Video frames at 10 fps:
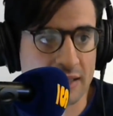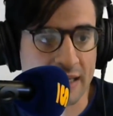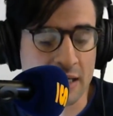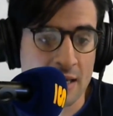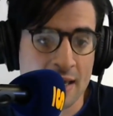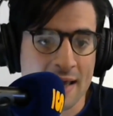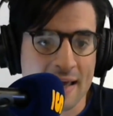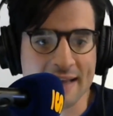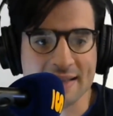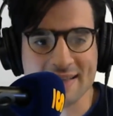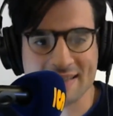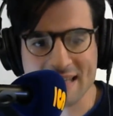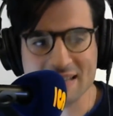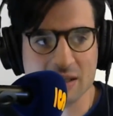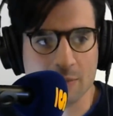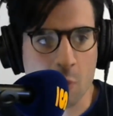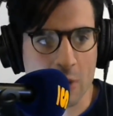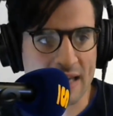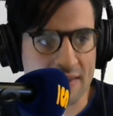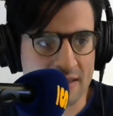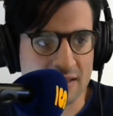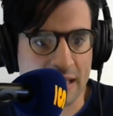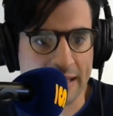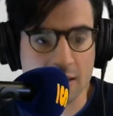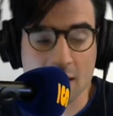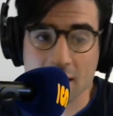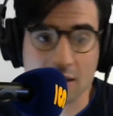Like, it's easy to point at these, like,